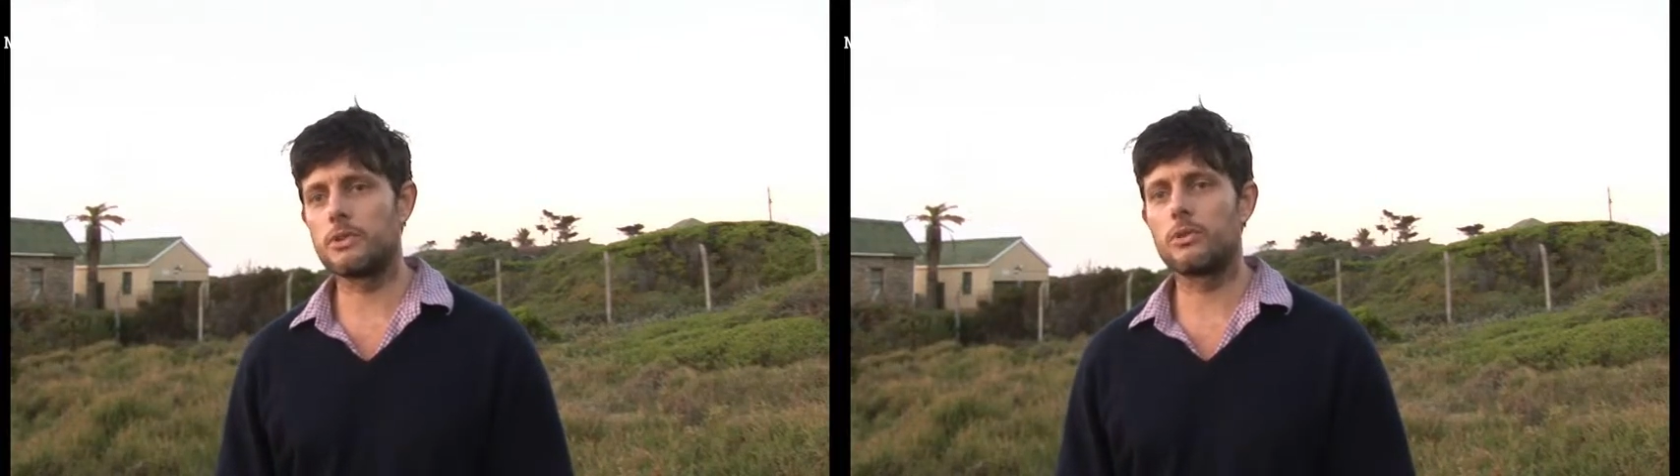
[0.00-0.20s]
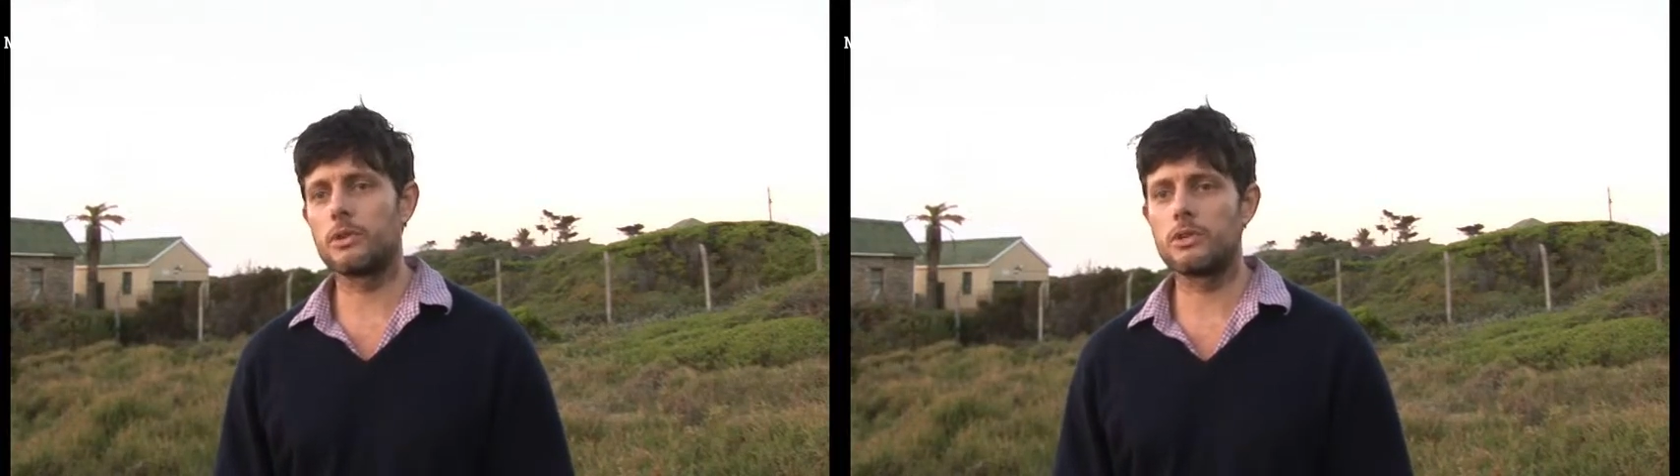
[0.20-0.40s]

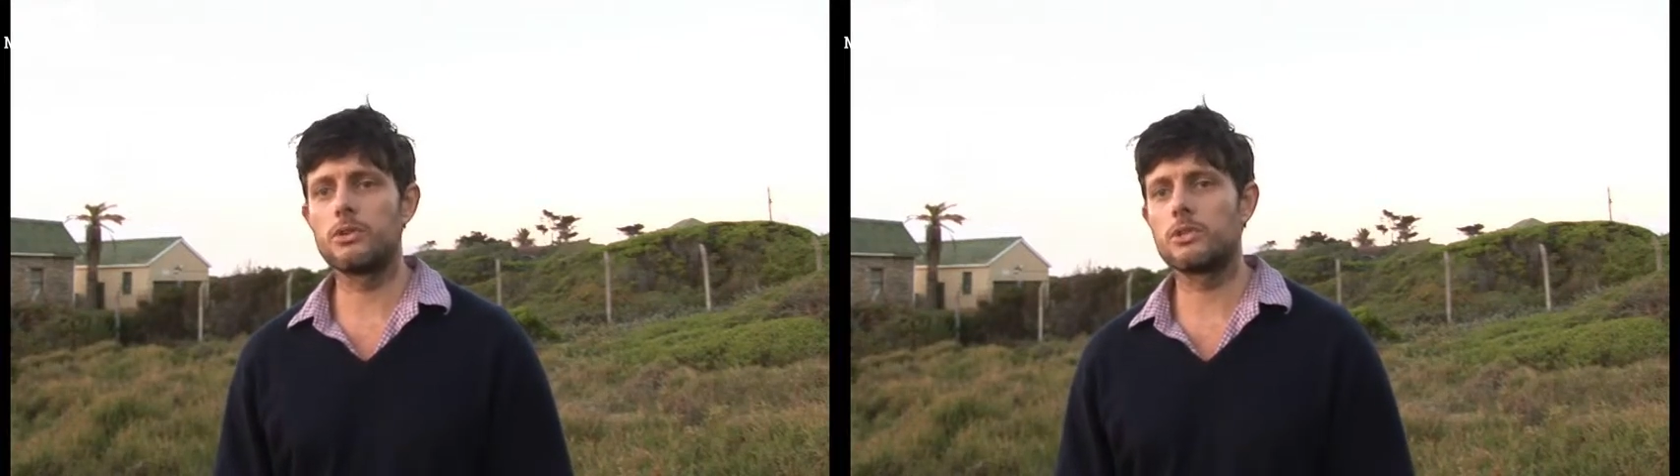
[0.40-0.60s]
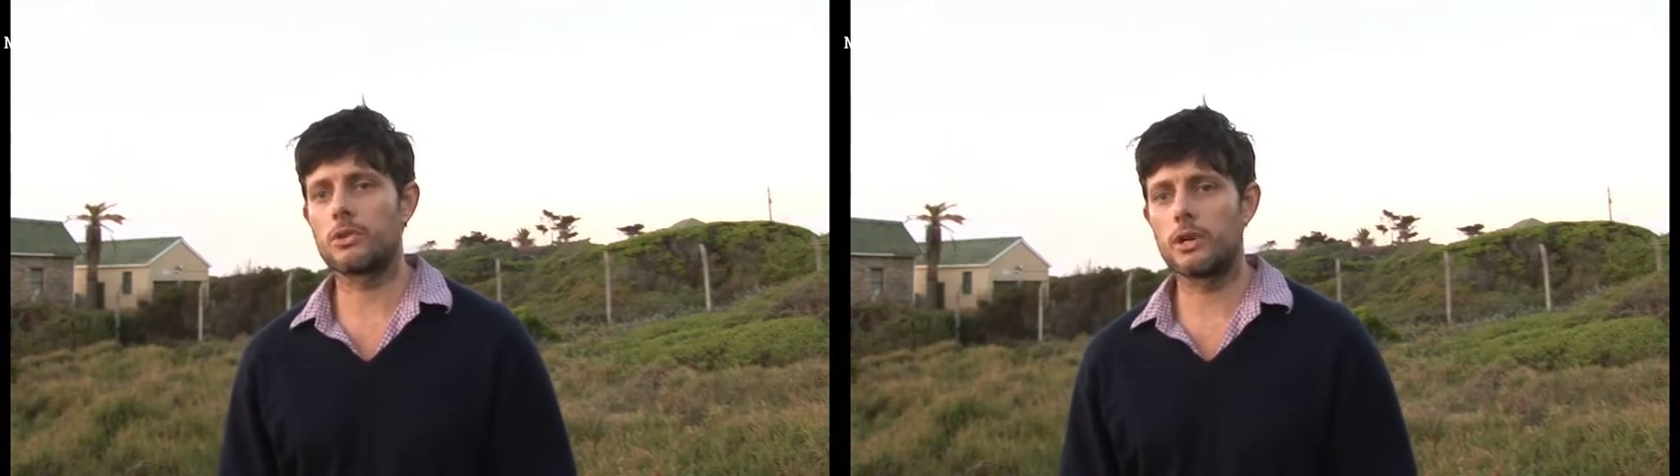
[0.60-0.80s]
to
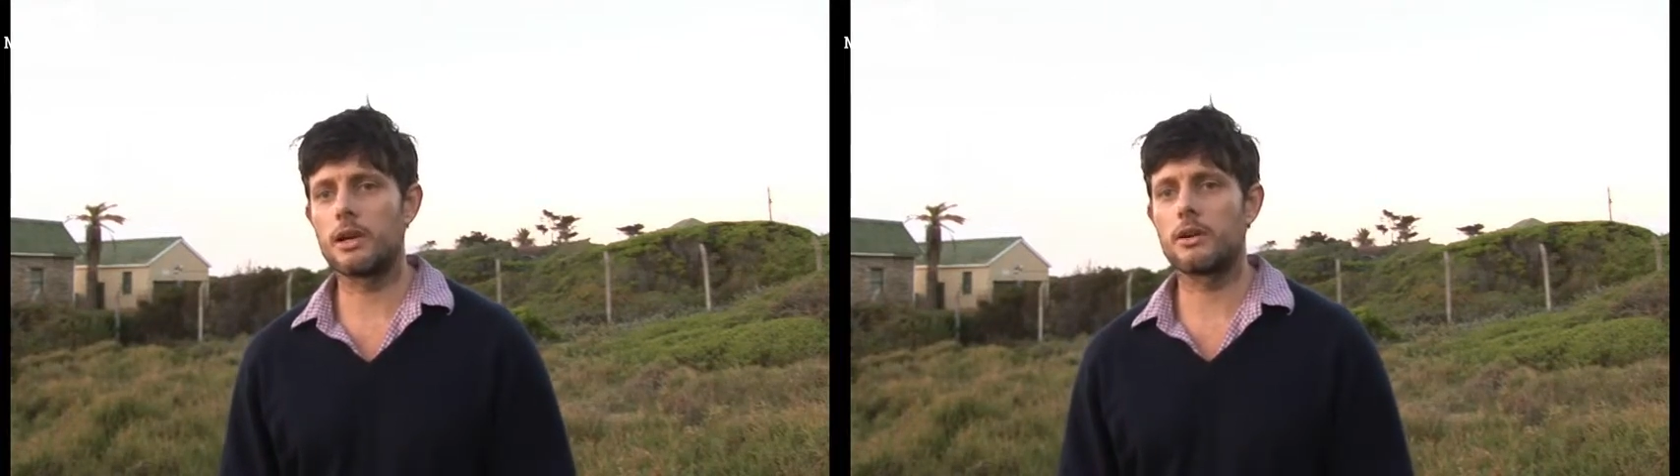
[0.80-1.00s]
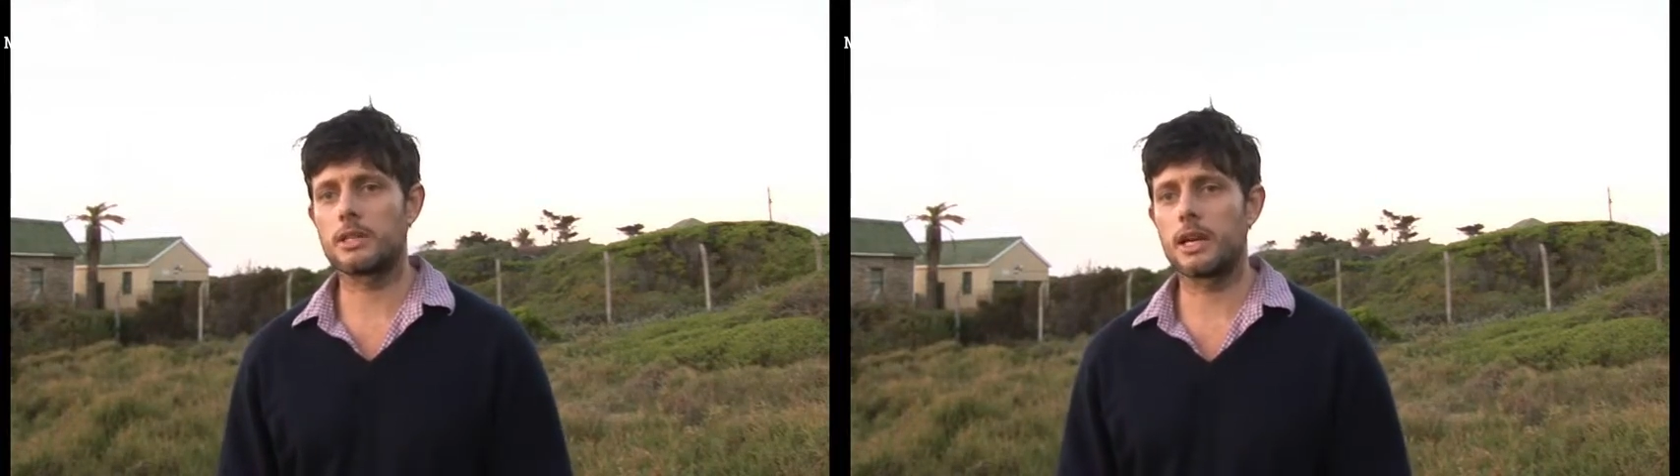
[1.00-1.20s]
reduce
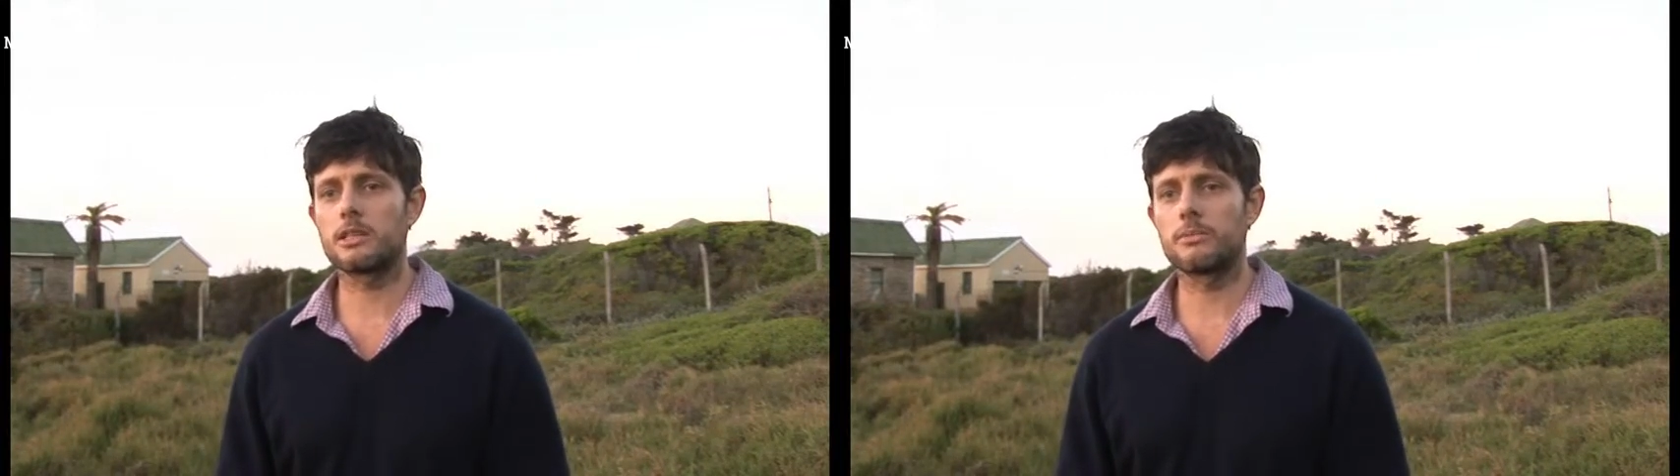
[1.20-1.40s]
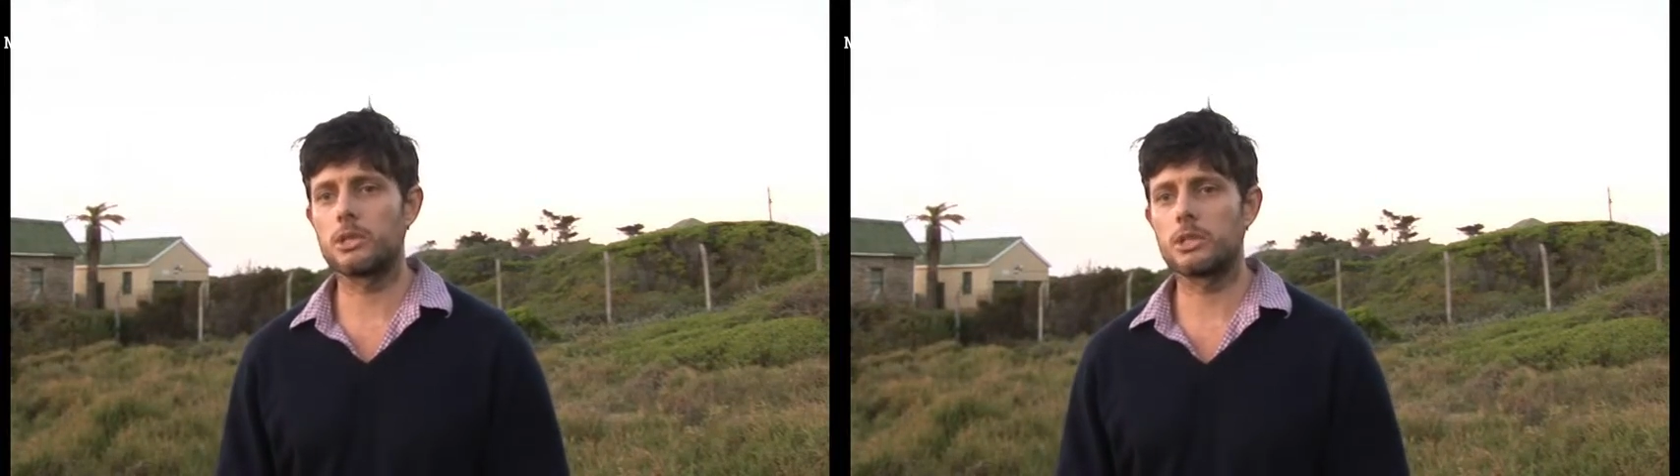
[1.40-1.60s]
greenhouse
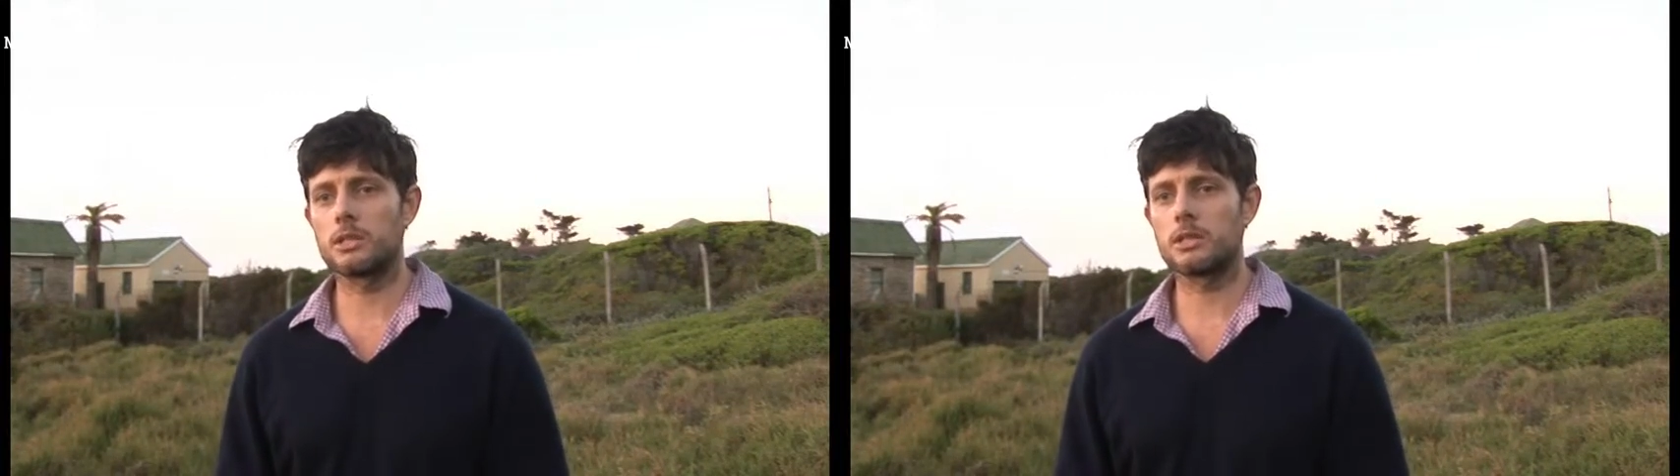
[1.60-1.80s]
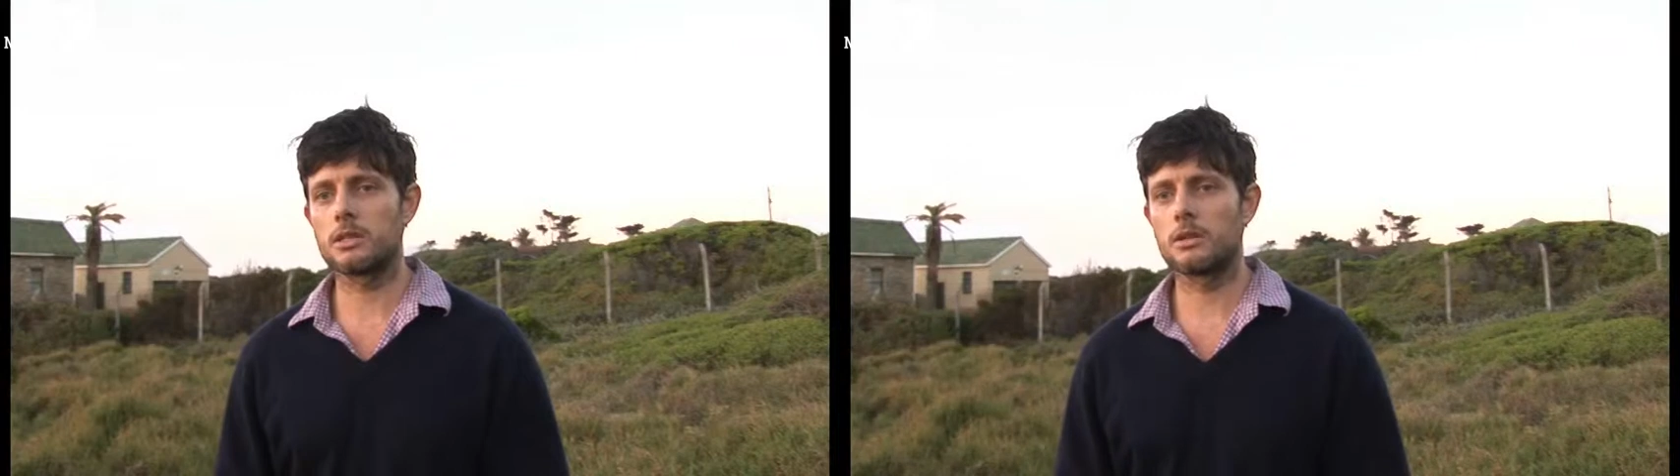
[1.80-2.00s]
gas
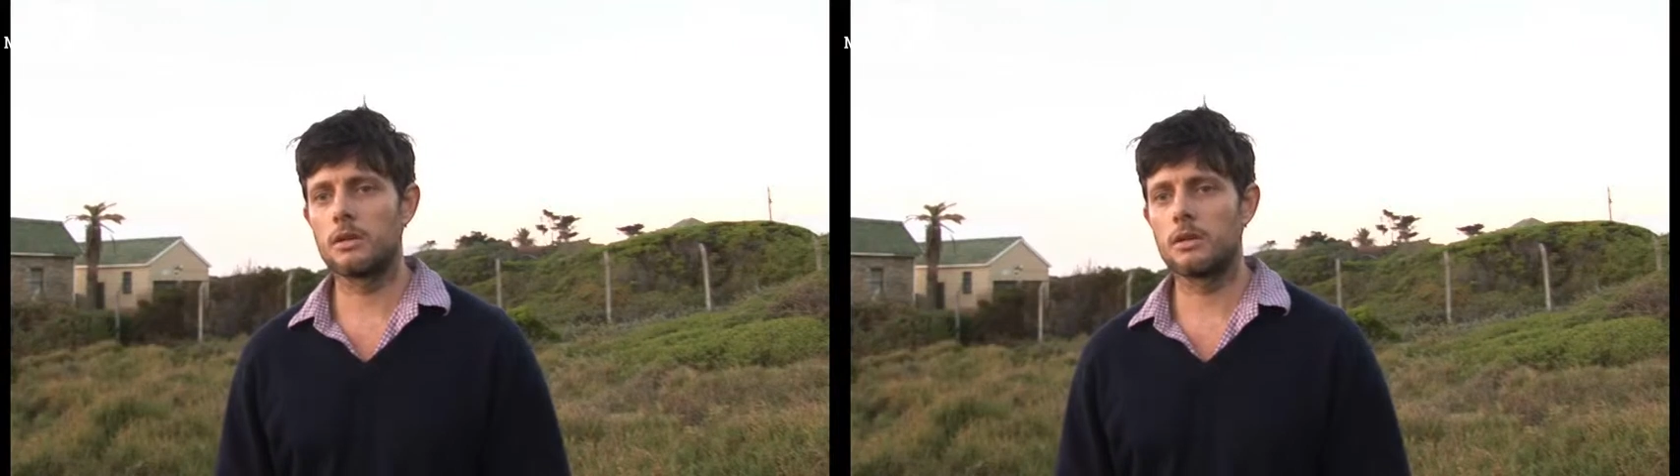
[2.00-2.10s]
emissions.